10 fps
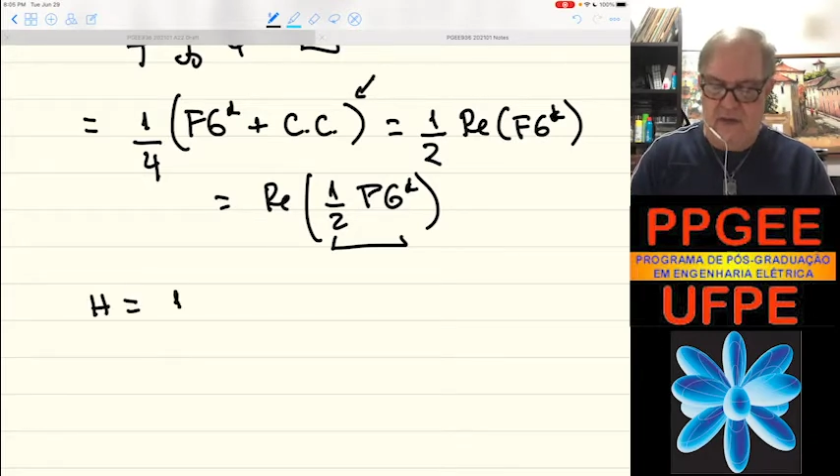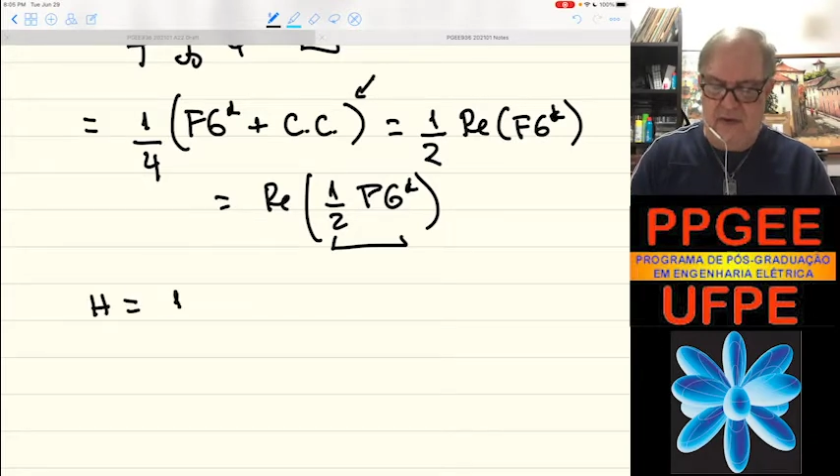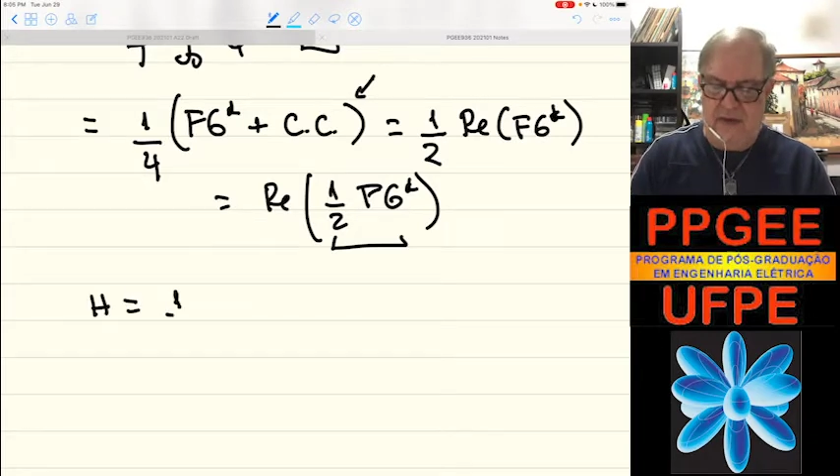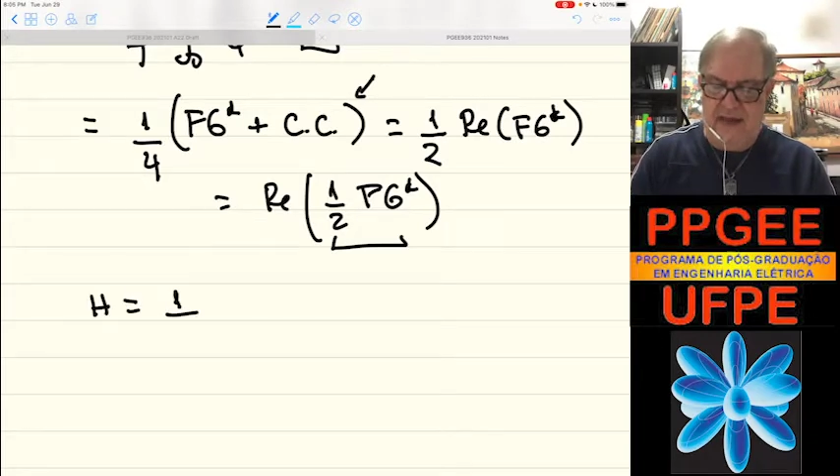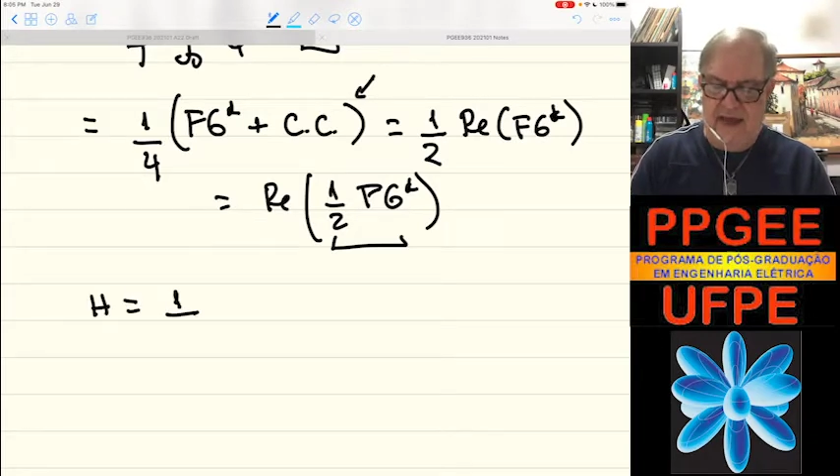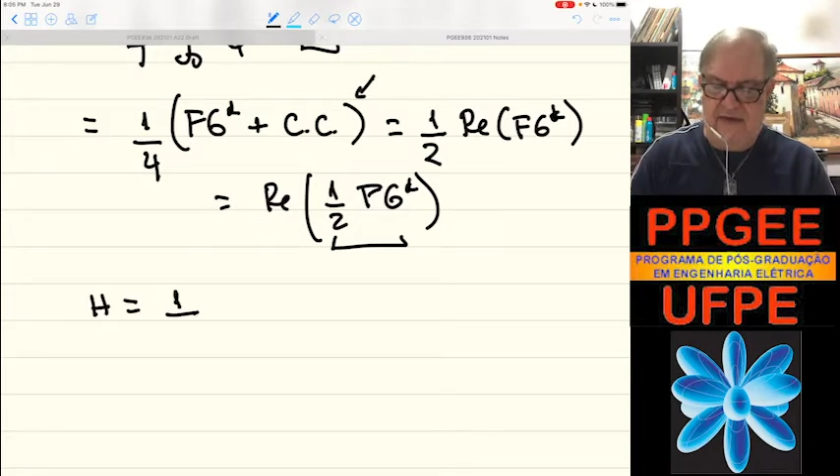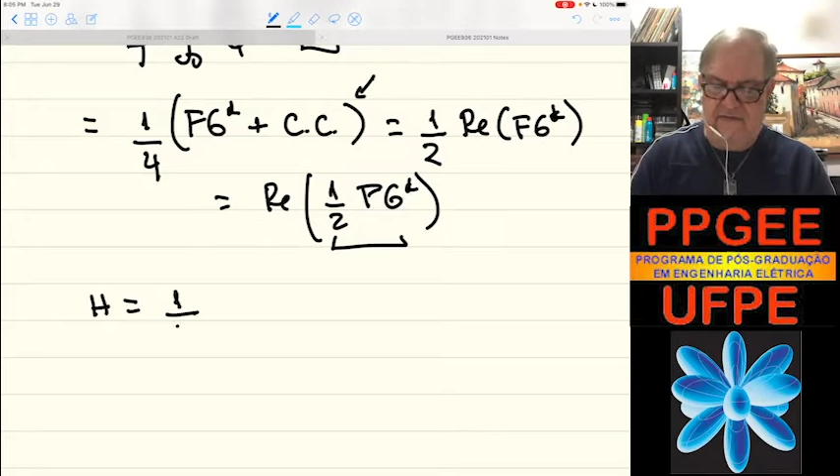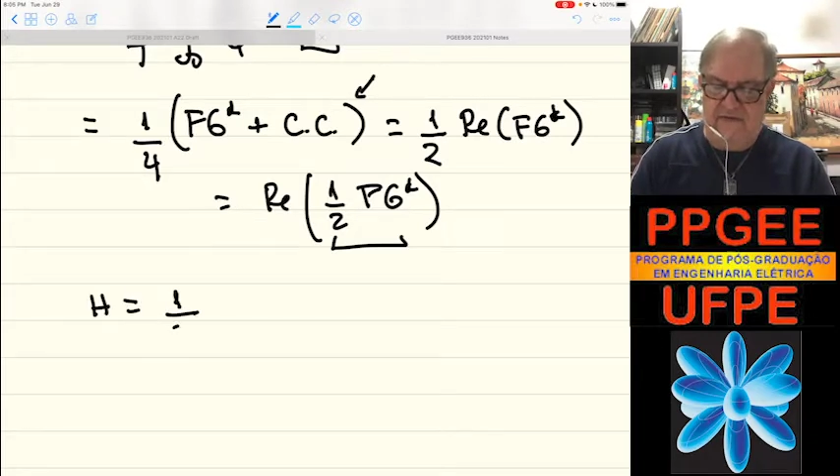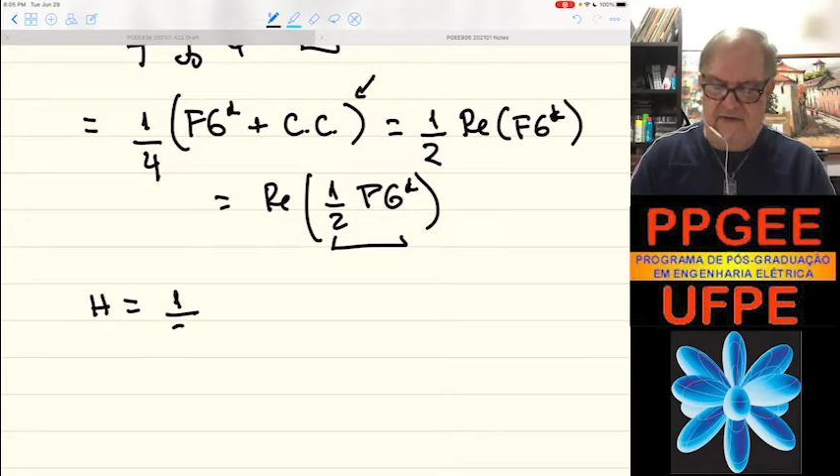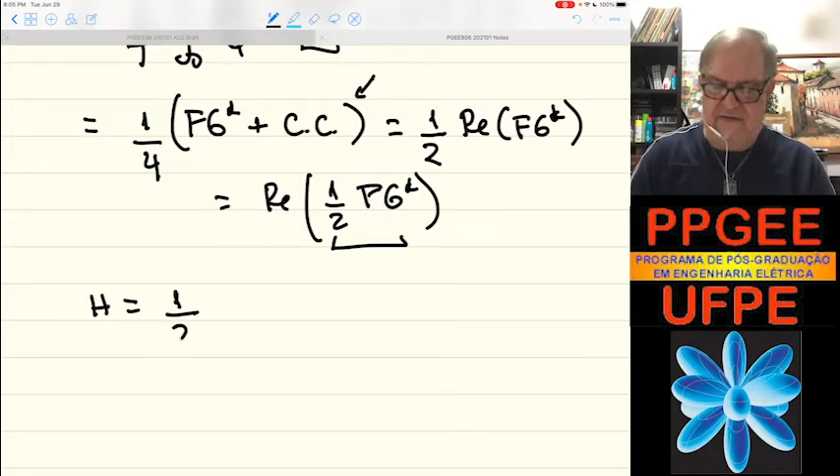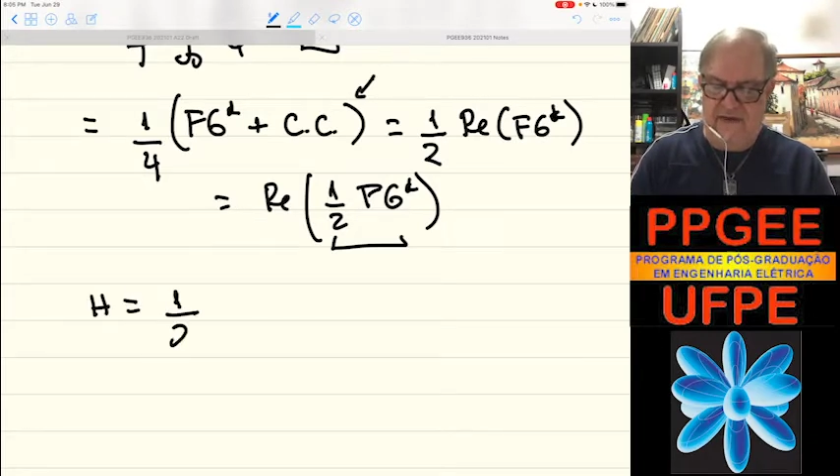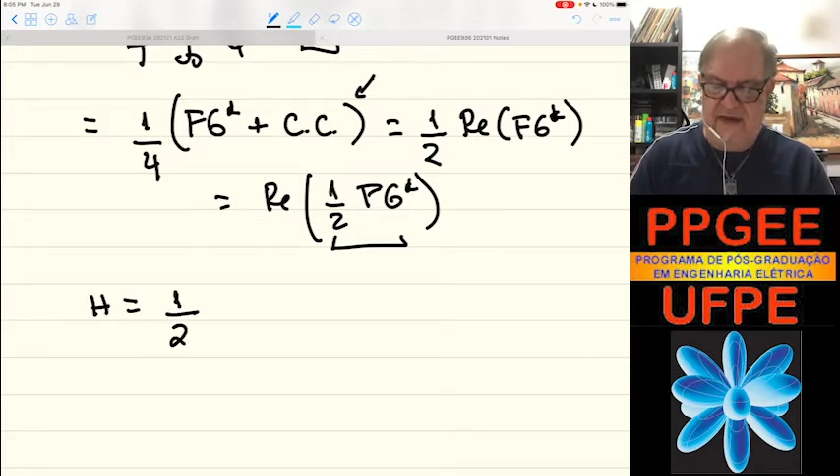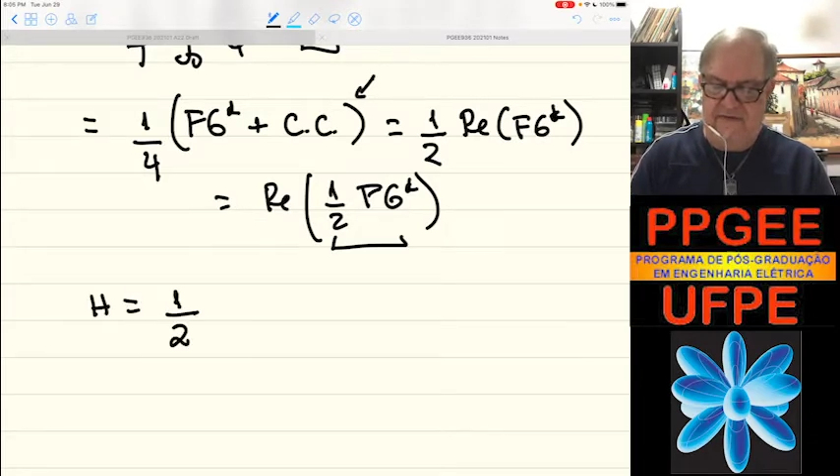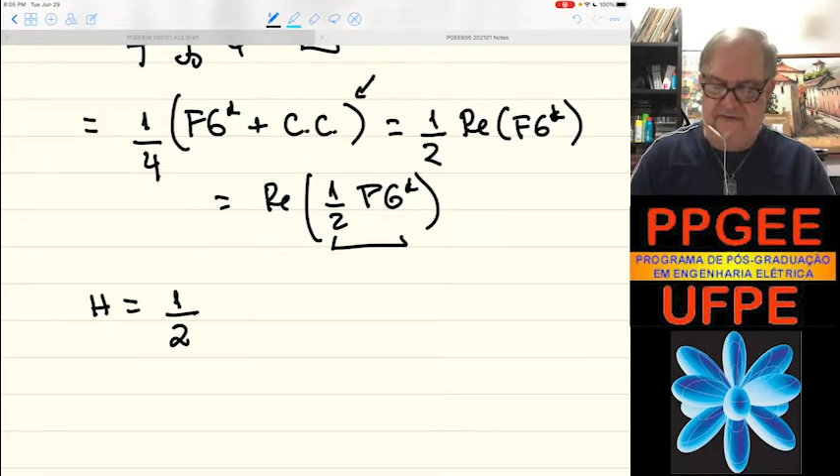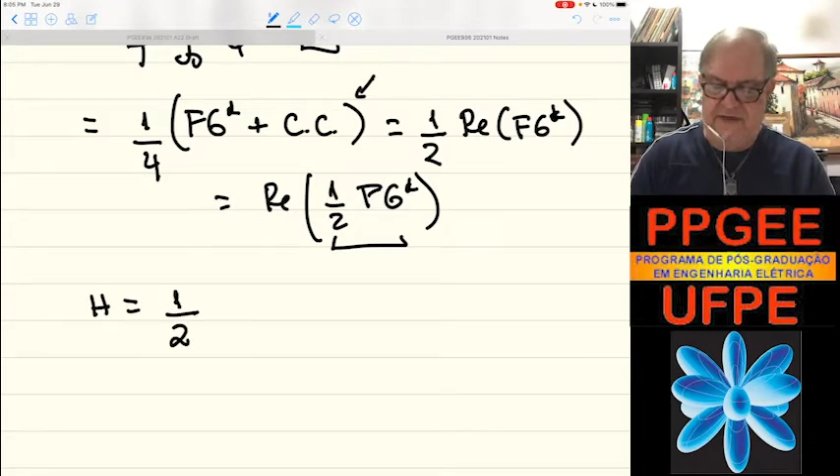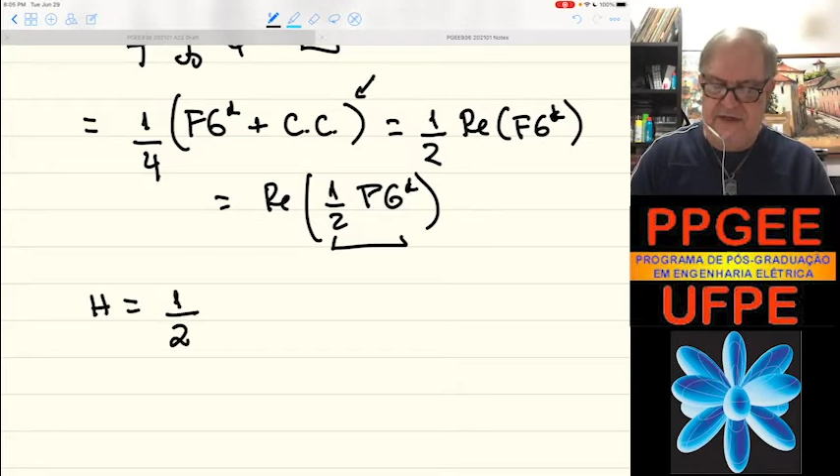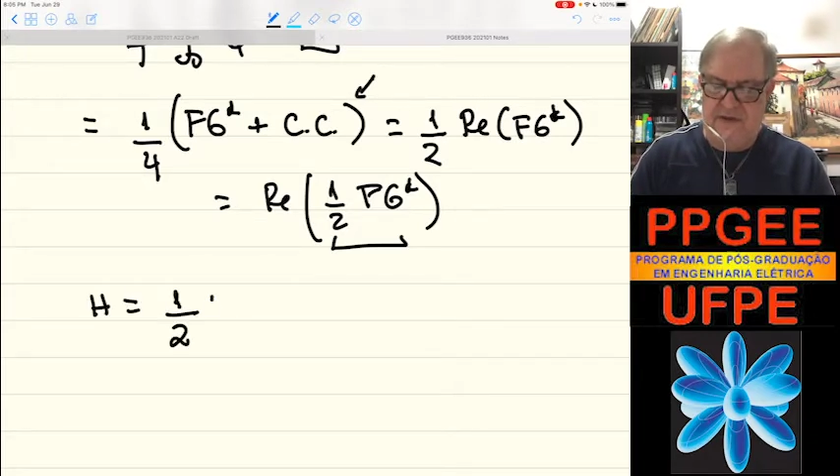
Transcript: 1/2 of fg